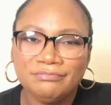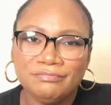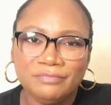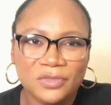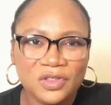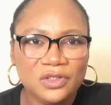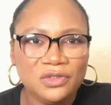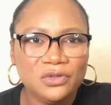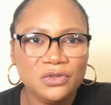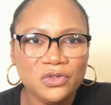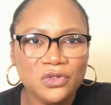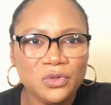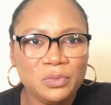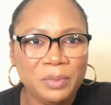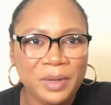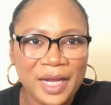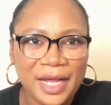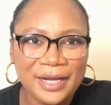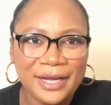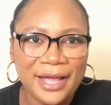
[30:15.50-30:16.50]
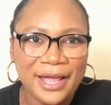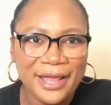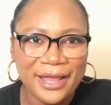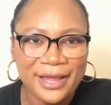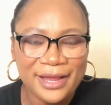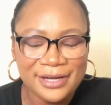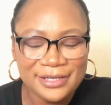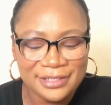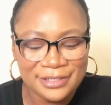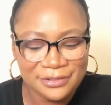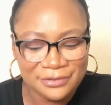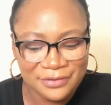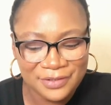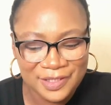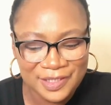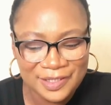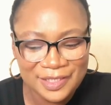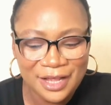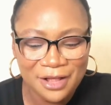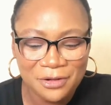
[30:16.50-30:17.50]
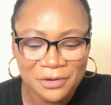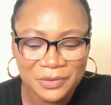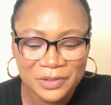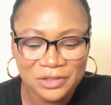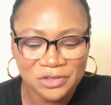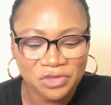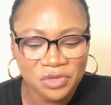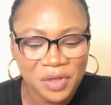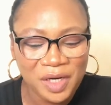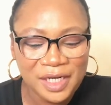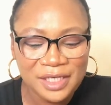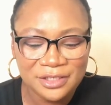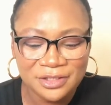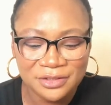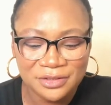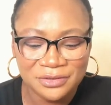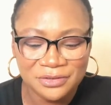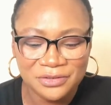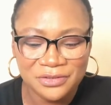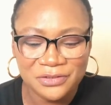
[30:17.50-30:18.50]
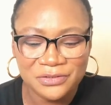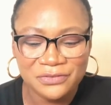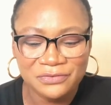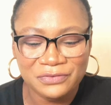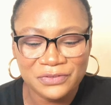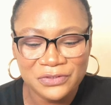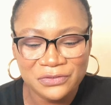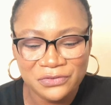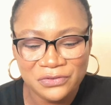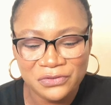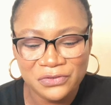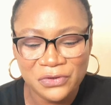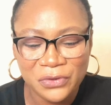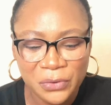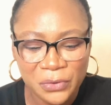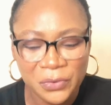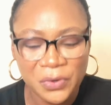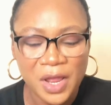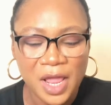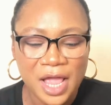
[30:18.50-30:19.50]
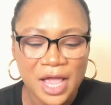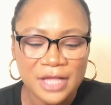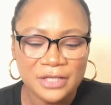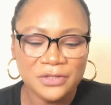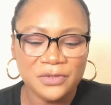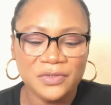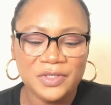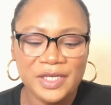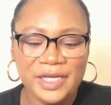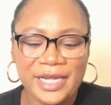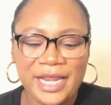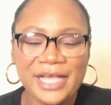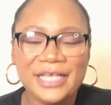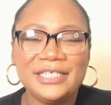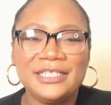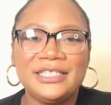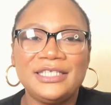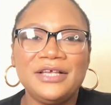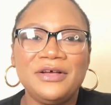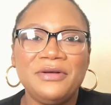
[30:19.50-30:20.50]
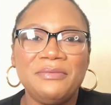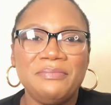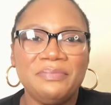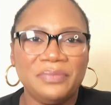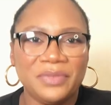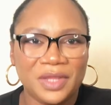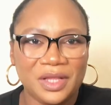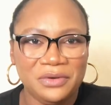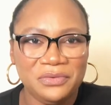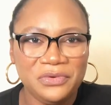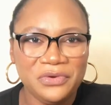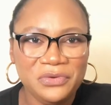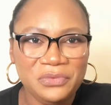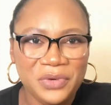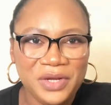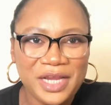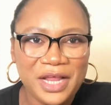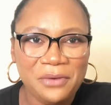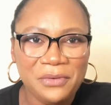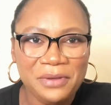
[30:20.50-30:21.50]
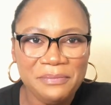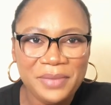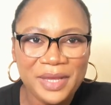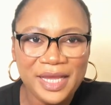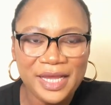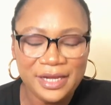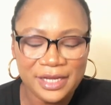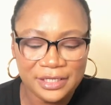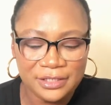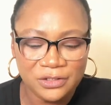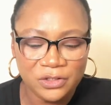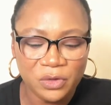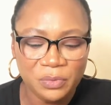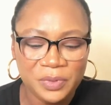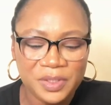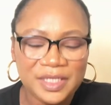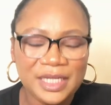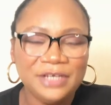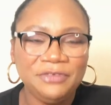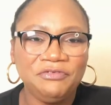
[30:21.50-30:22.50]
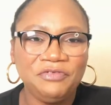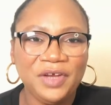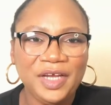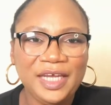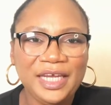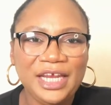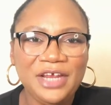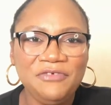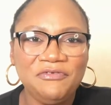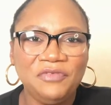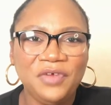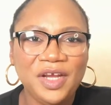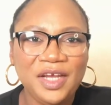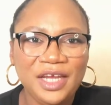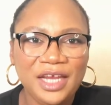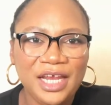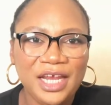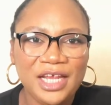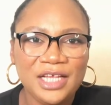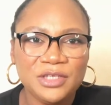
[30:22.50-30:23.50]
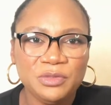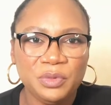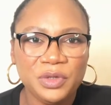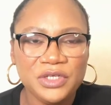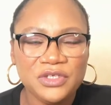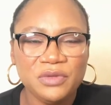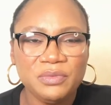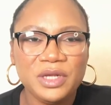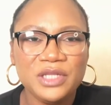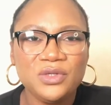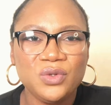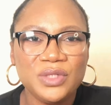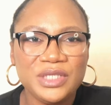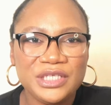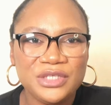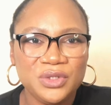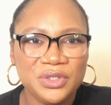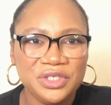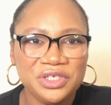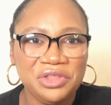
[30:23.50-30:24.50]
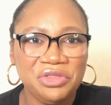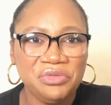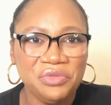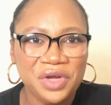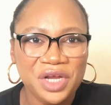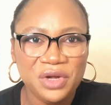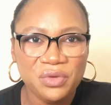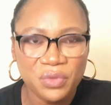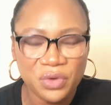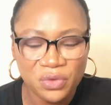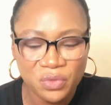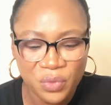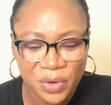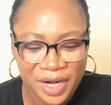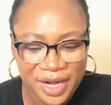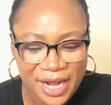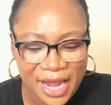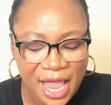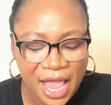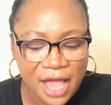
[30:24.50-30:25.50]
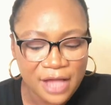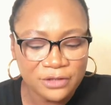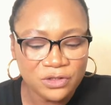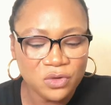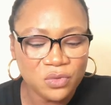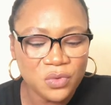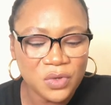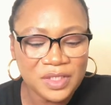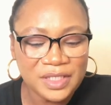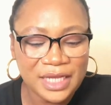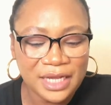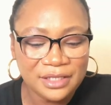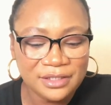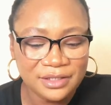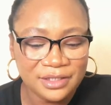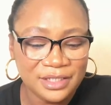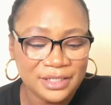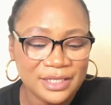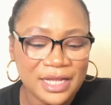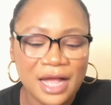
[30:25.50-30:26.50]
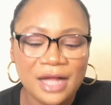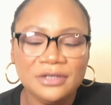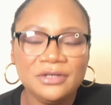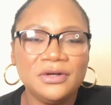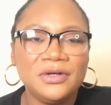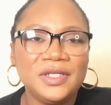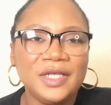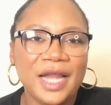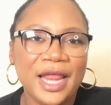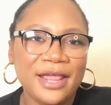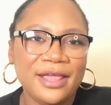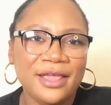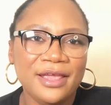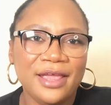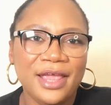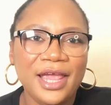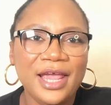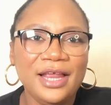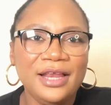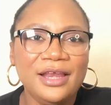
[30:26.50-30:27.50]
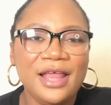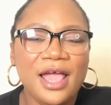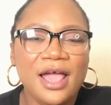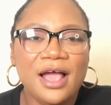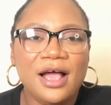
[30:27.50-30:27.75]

it's good to plan ahead. So these are all the trends, so just for you to know. So the next runway that we're making a stop is at Fendi Spring Summer 2023 runway. So what is our thought? Like, again,